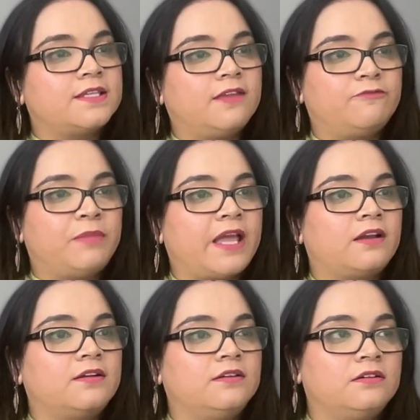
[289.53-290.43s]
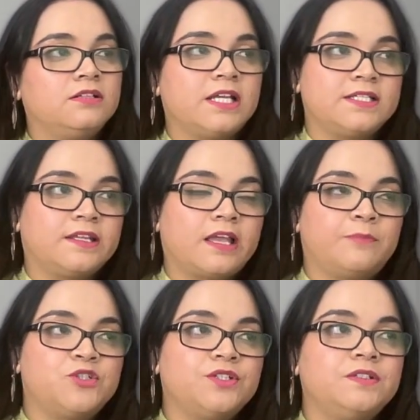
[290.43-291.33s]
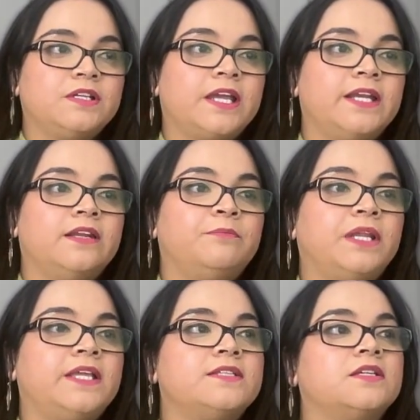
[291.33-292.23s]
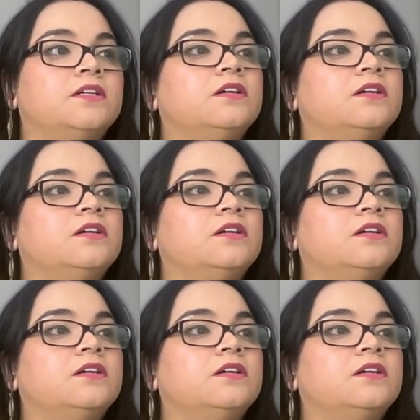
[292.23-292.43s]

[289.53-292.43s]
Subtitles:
if black doesn't capture the knight and plays